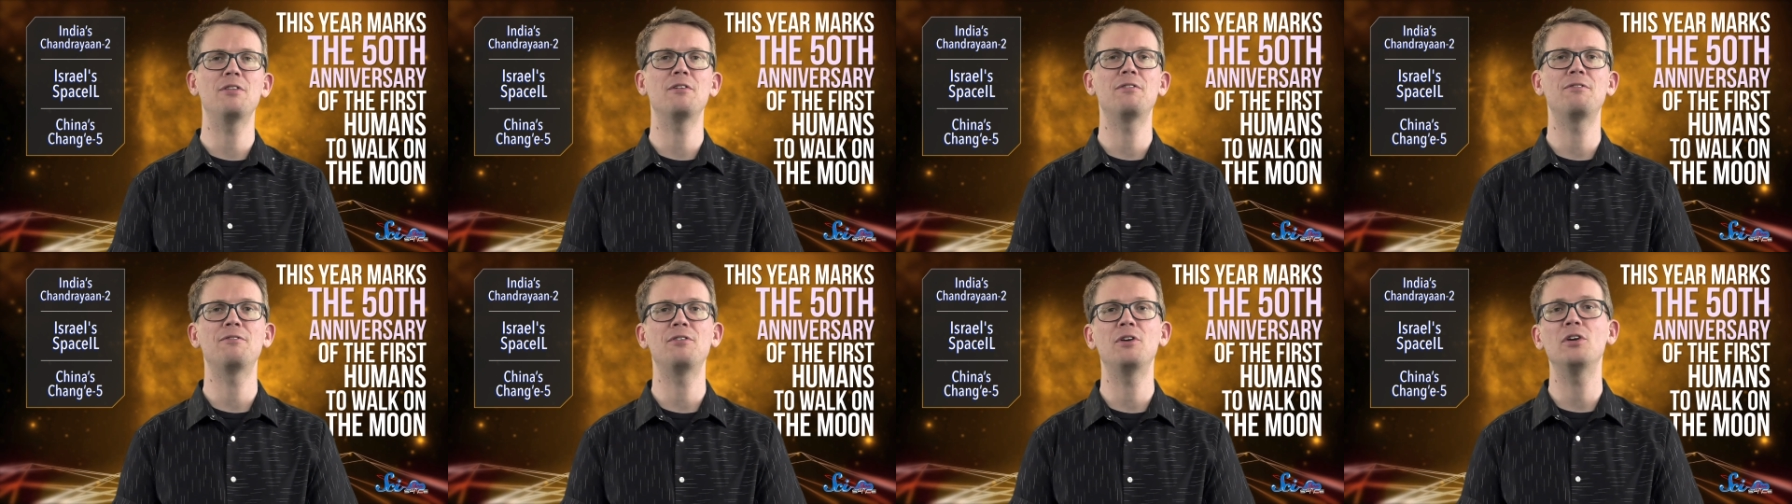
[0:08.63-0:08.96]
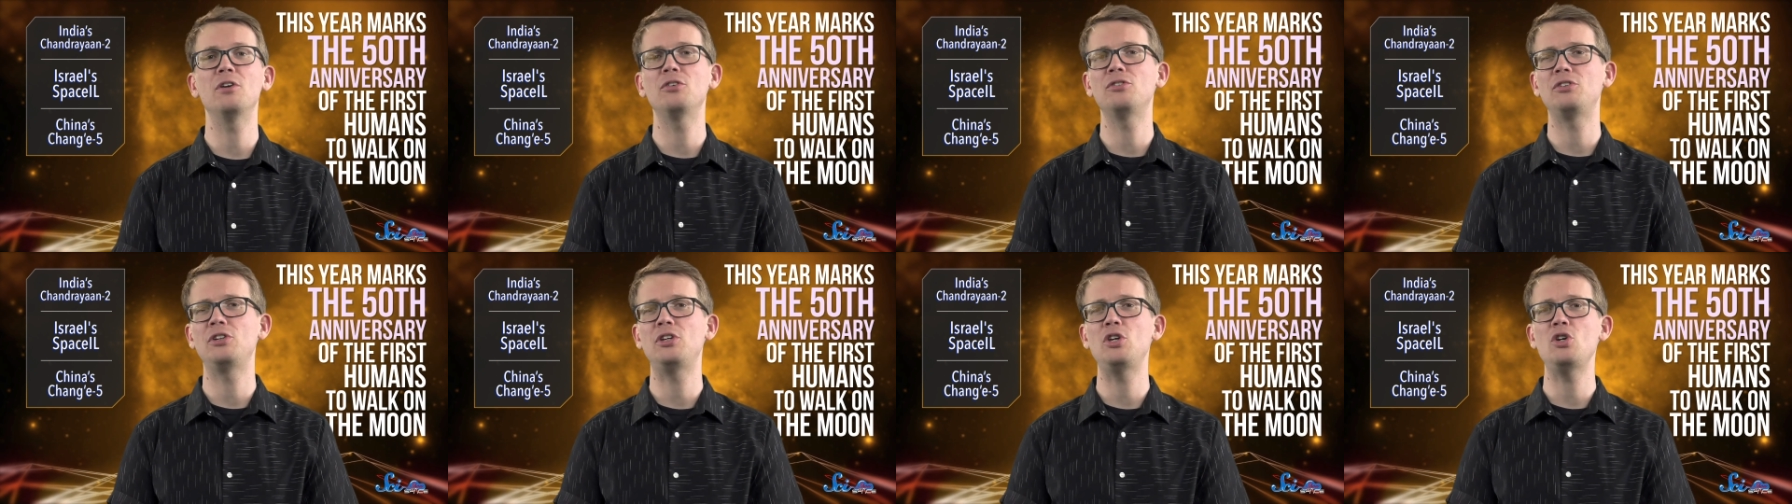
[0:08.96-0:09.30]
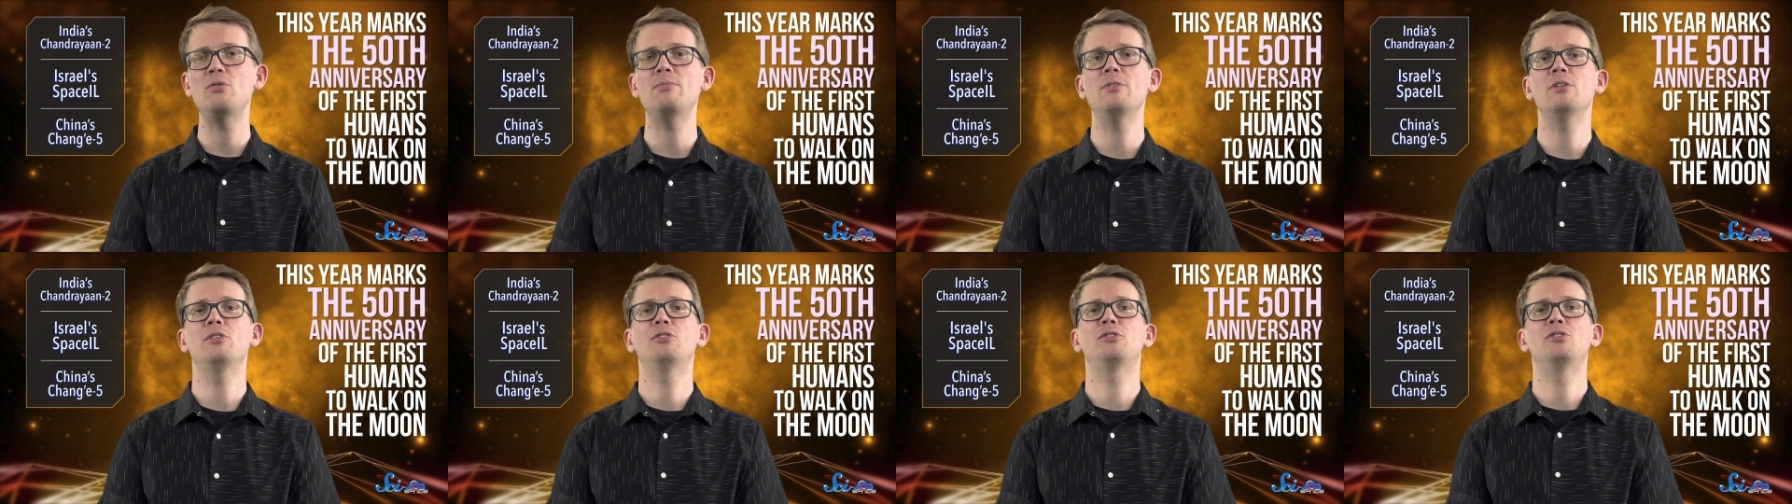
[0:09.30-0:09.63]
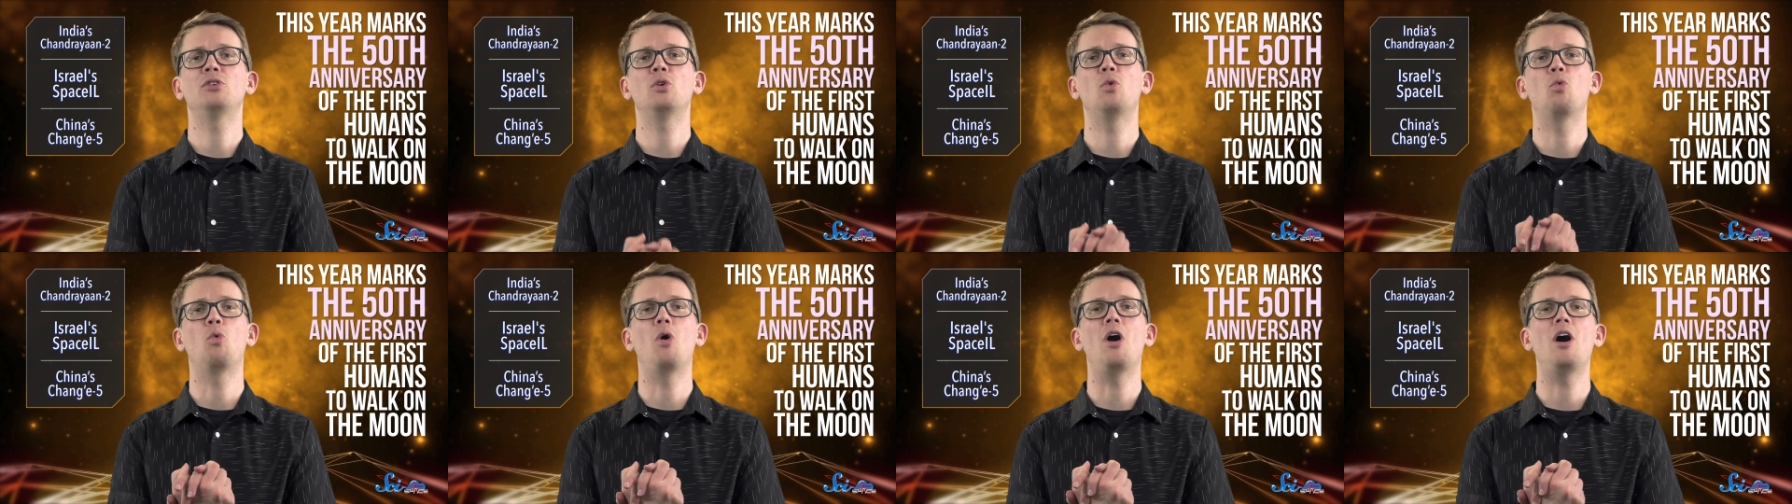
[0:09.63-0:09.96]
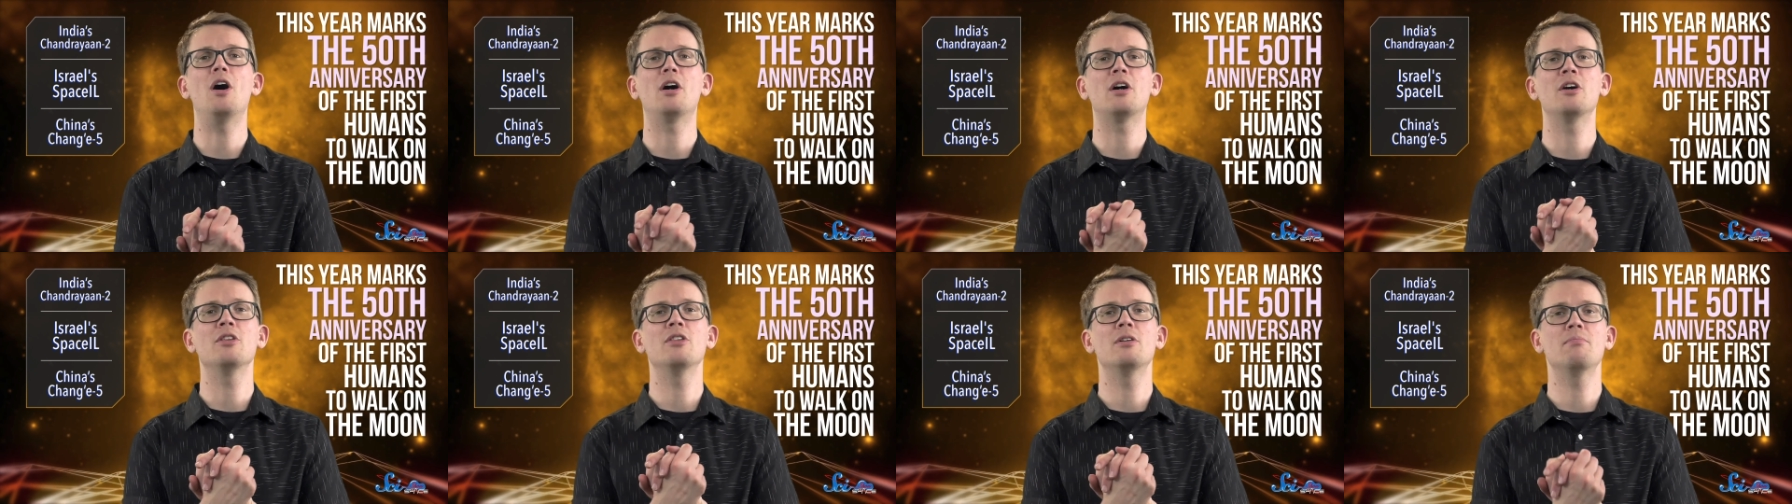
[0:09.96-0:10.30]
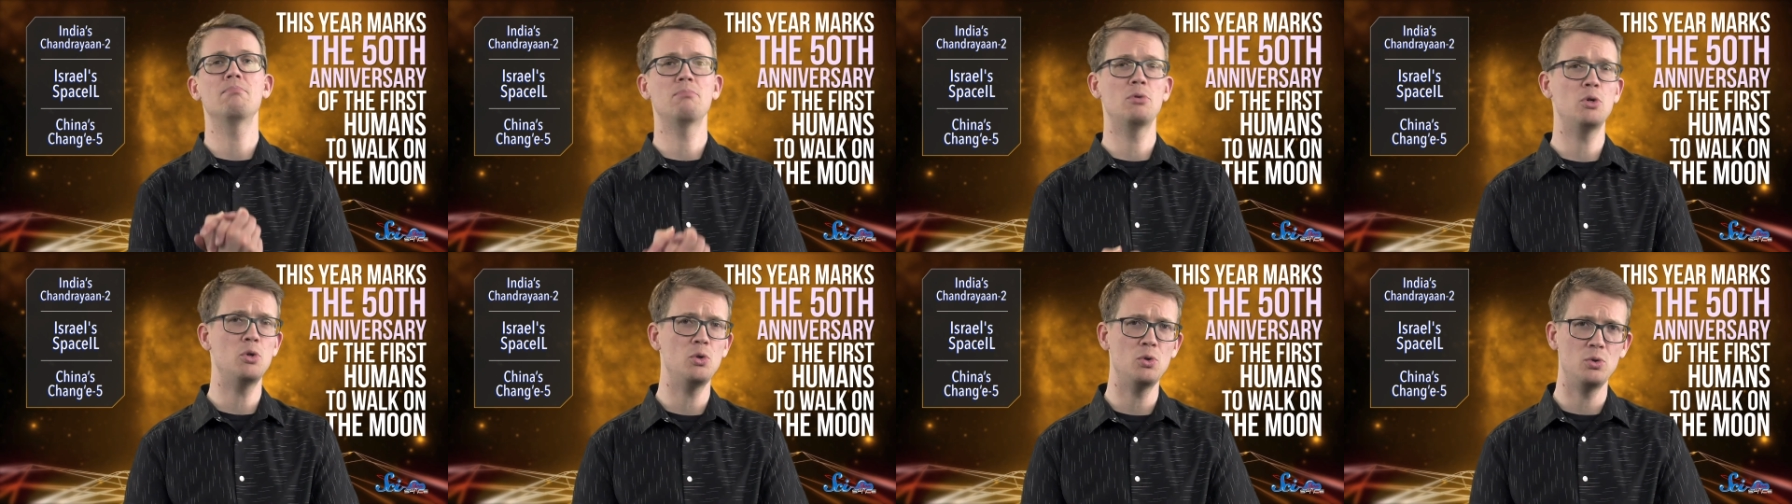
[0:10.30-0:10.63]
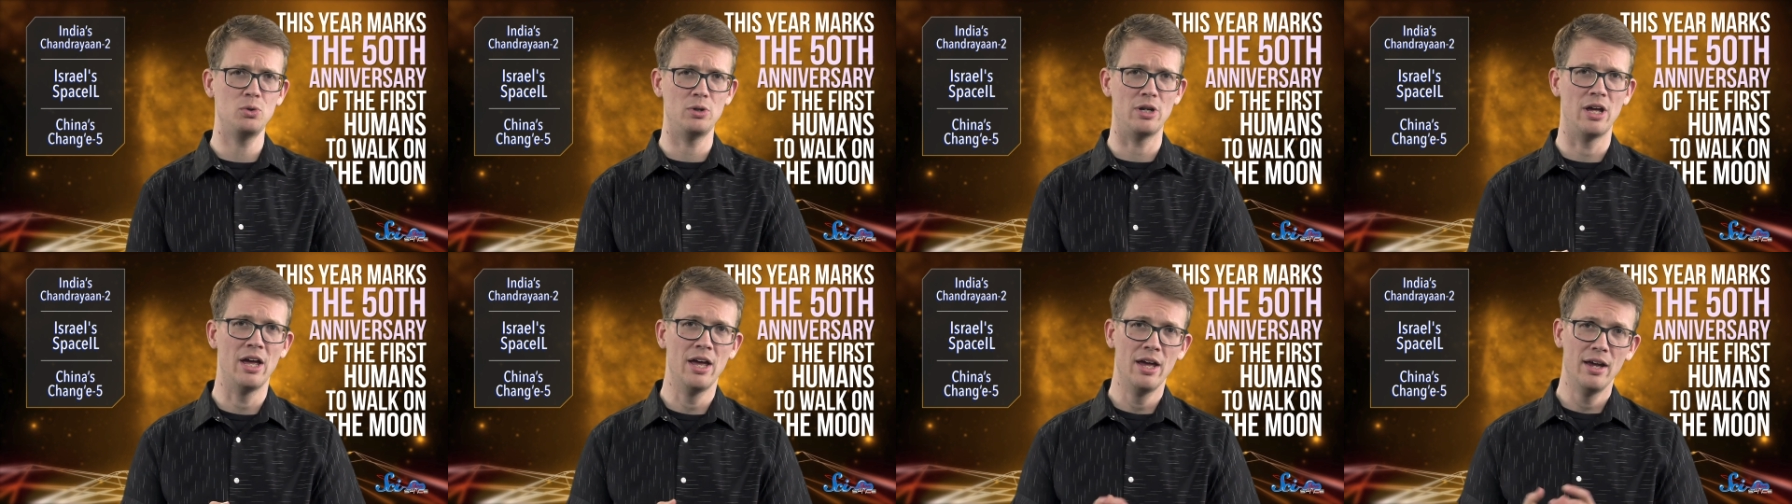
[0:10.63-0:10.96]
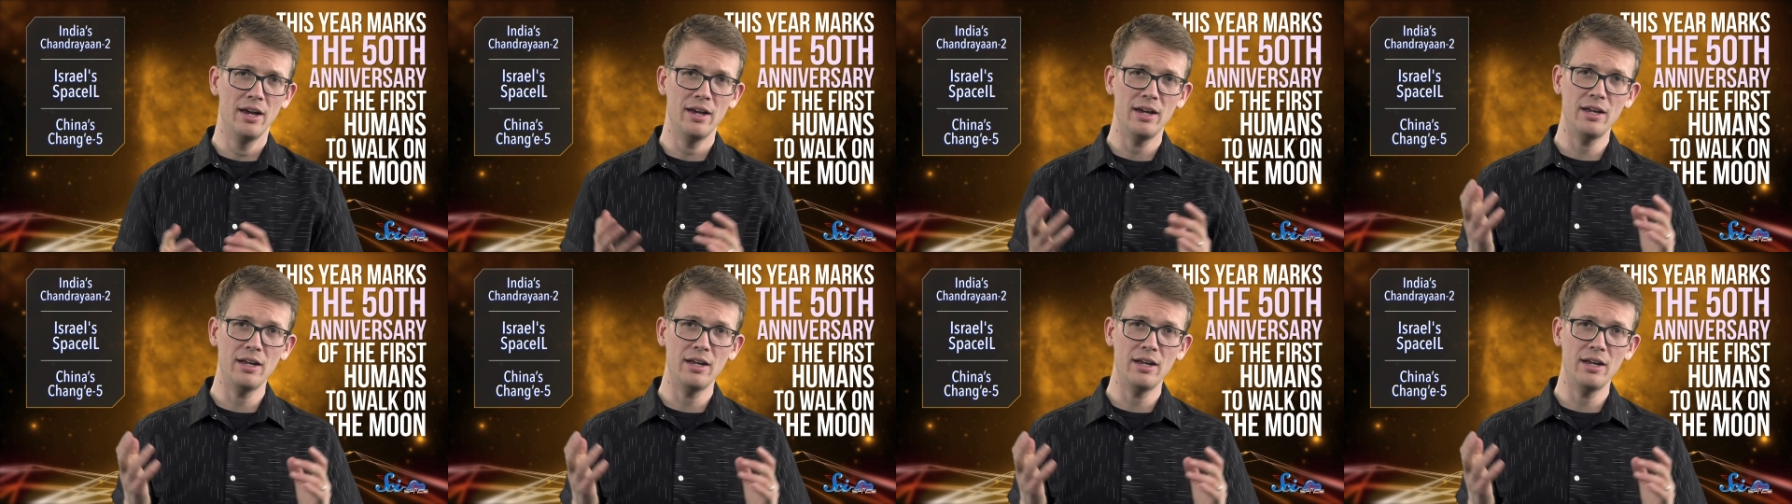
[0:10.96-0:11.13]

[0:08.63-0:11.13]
the first humans to walk on the moon,